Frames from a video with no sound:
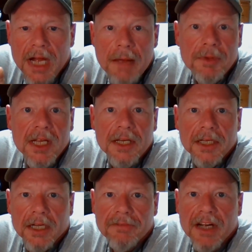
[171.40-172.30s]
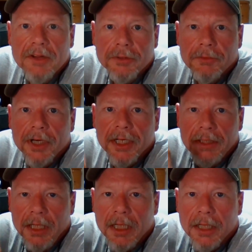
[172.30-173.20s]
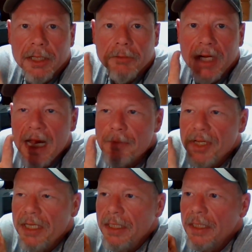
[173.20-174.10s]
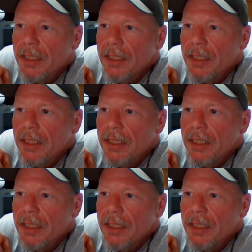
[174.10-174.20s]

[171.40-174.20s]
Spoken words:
happy ending. I found the ring. They were happy.